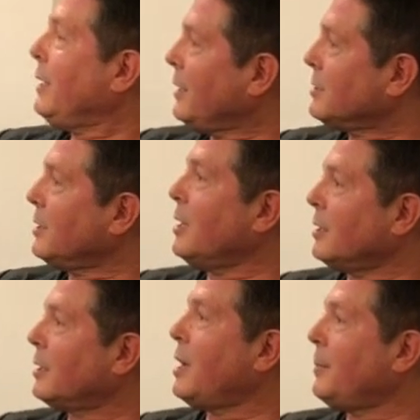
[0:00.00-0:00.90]
It's an
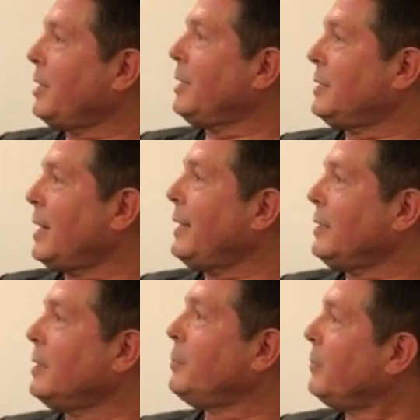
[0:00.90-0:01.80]
unaccommodated tight
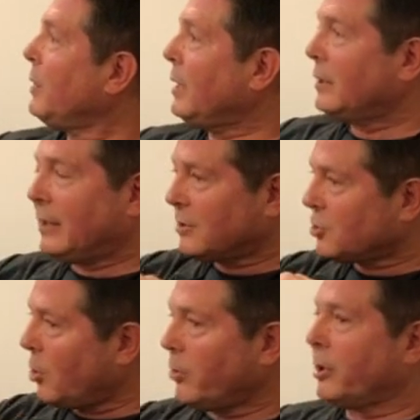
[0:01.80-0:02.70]
hip.
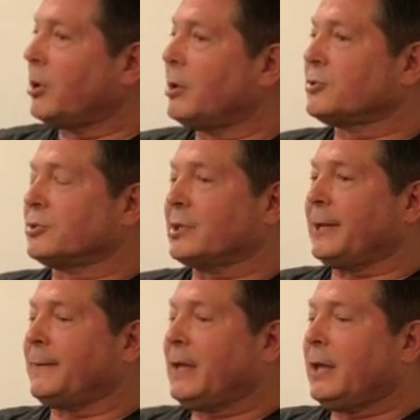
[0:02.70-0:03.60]
That's all that causes that.